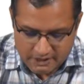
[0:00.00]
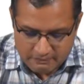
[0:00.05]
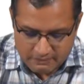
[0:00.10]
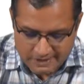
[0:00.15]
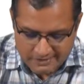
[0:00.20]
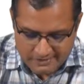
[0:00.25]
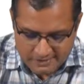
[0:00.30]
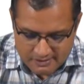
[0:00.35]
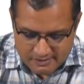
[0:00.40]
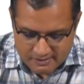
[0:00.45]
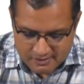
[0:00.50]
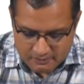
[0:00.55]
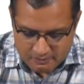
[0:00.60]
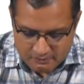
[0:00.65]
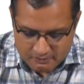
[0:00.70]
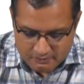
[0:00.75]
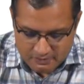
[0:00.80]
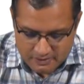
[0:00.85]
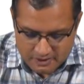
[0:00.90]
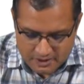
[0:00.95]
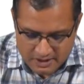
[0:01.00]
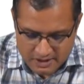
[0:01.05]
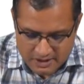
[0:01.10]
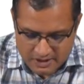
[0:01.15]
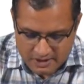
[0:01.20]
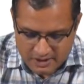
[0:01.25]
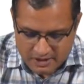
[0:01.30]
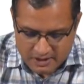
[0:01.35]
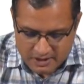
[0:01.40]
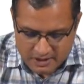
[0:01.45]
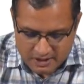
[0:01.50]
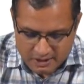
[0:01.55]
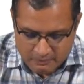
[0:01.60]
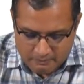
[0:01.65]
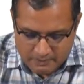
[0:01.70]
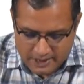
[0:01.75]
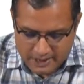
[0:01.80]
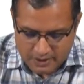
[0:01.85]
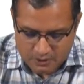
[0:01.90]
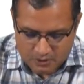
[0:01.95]
my system in a
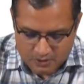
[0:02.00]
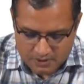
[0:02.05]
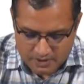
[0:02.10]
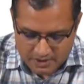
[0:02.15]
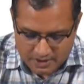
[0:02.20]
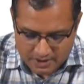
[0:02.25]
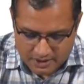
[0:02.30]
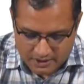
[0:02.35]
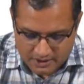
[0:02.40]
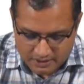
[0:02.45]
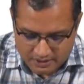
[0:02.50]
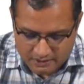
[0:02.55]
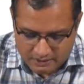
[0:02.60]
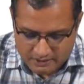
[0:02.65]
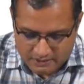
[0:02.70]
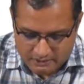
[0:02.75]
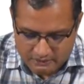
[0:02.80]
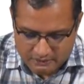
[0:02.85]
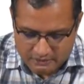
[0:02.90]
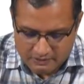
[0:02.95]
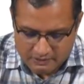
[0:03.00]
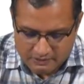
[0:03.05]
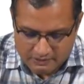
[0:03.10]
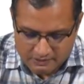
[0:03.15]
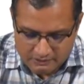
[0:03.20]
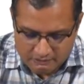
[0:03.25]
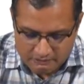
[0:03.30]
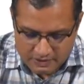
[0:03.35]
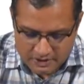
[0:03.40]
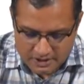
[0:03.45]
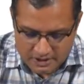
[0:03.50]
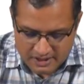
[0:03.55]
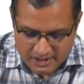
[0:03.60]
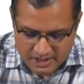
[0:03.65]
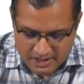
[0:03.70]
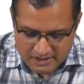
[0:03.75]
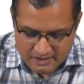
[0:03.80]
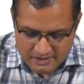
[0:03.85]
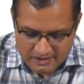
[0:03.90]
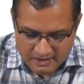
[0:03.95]
microstate, which is
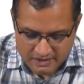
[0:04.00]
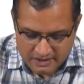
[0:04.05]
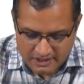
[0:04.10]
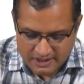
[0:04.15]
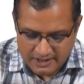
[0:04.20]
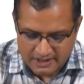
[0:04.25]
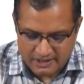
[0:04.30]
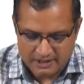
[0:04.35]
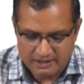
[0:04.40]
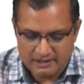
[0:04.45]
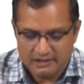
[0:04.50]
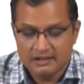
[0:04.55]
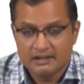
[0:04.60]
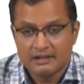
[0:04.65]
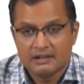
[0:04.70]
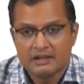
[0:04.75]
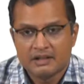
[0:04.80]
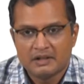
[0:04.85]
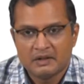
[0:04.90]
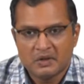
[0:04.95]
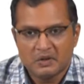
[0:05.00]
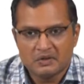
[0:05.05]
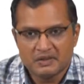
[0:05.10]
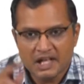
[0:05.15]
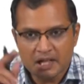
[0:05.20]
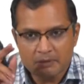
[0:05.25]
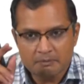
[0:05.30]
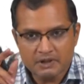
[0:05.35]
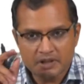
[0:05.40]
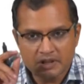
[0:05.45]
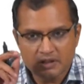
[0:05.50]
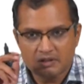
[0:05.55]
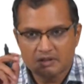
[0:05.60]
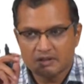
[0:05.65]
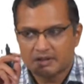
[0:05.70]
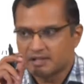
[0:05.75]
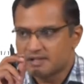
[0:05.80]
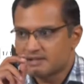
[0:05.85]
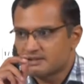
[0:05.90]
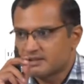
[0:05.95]
instantly in that particular
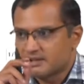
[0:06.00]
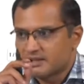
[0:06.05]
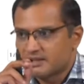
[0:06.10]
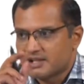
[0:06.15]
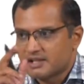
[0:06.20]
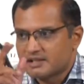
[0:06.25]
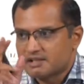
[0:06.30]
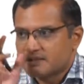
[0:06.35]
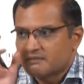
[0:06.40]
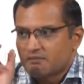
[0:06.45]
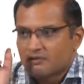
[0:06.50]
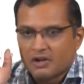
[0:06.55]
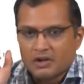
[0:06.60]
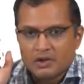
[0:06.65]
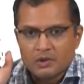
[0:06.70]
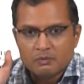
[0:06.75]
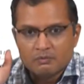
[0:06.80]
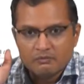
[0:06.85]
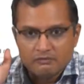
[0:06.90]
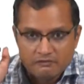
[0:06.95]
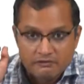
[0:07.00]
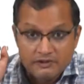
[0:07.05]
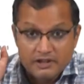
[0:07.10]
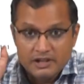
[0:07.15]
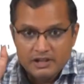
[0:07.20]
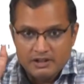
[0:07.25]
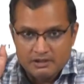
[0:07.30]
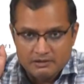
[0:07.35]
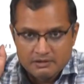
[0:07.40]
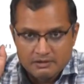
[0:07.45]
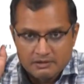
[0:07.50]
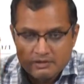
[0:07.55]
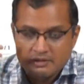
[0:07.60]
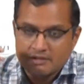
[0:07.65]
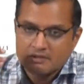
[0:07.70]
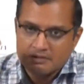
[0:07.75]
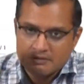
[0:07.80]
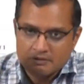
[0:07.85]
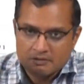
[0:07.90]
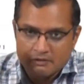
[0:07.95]
instant is in volume V
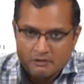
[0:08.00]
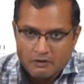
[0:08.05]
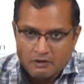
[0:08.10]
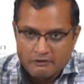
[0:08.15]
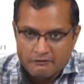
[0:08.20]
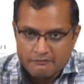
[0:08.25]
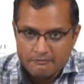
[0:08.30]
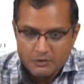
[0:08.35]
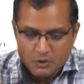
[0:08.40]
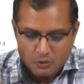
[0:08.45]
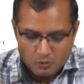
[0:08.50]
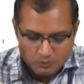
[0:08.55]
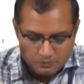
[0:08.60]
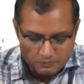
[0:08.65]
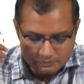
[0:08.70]
of mu,